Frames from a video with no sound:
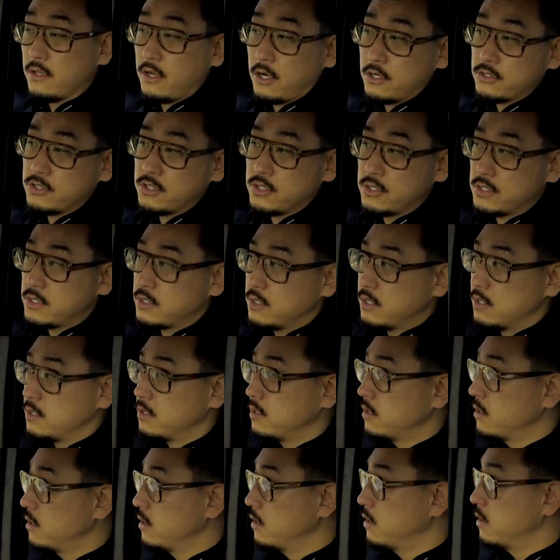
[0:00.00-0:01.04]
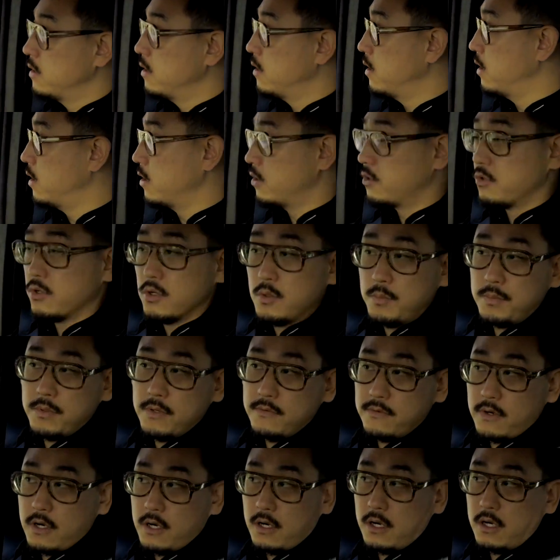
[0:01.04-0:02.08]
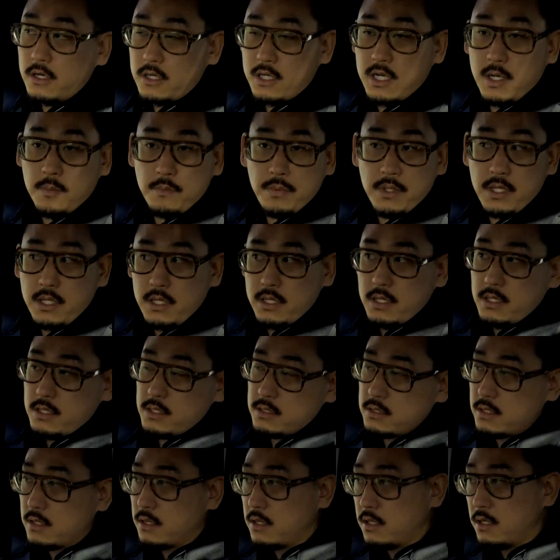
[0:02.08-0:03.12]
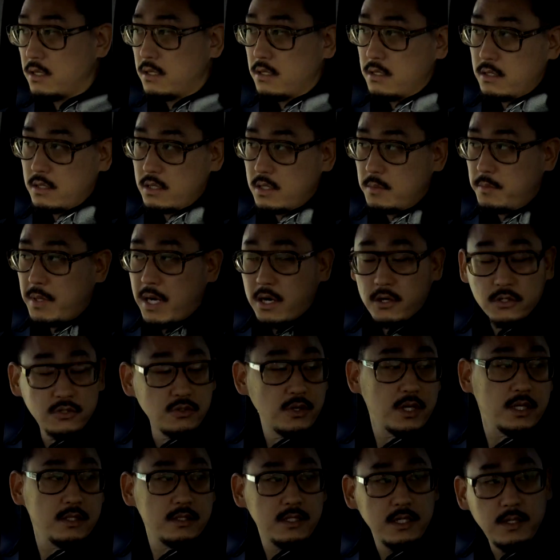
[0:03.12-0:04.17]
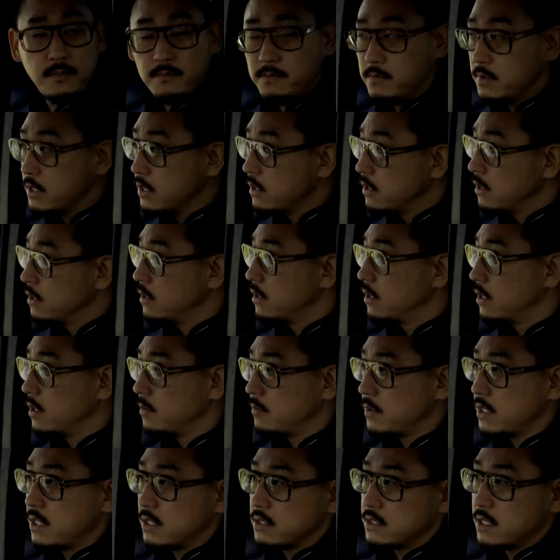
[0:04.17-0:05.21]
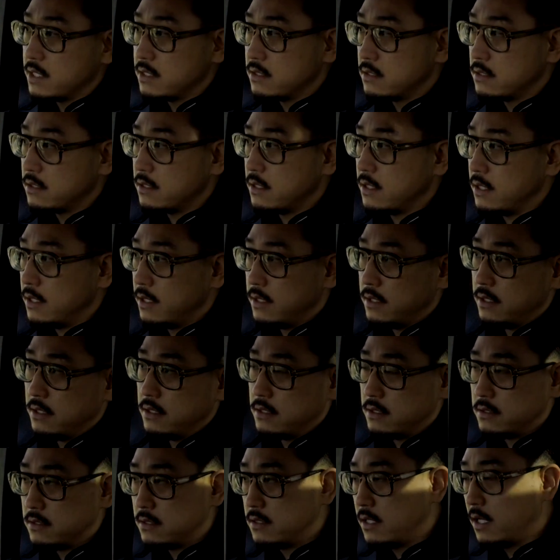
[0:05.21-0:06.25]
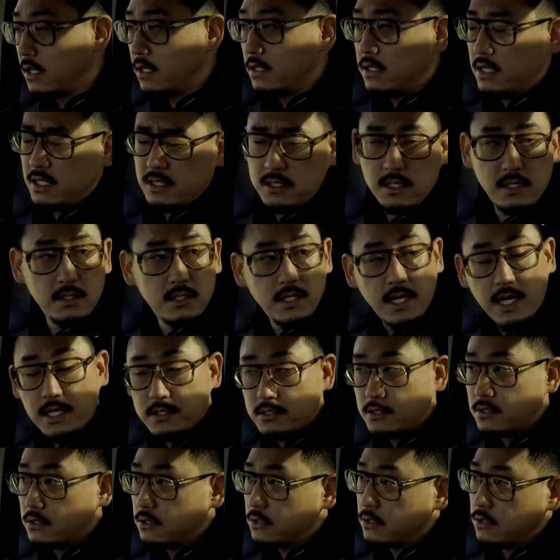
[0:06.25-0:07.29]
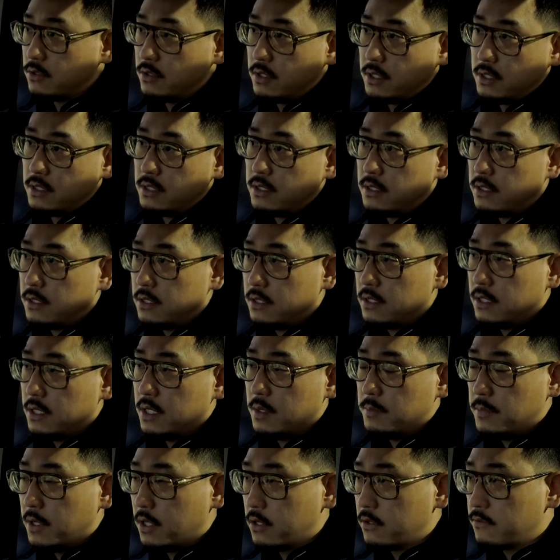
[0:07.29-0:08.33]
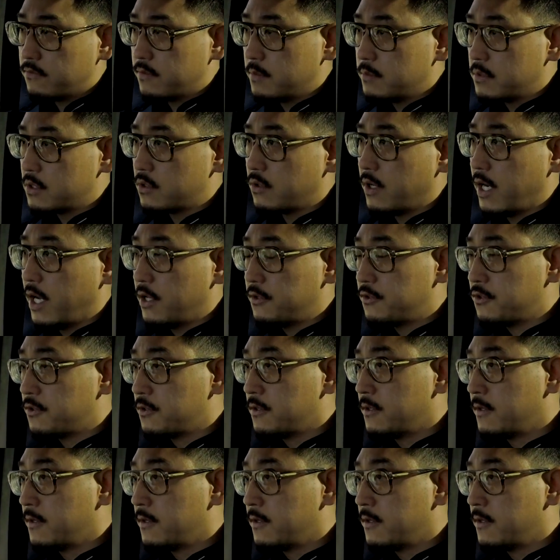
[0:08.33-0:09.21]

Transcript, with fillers: largest uh, group of our, our company is in the the powertrain team. Right. And because that's uh, it's not an easy task to do a, a motor from scratch.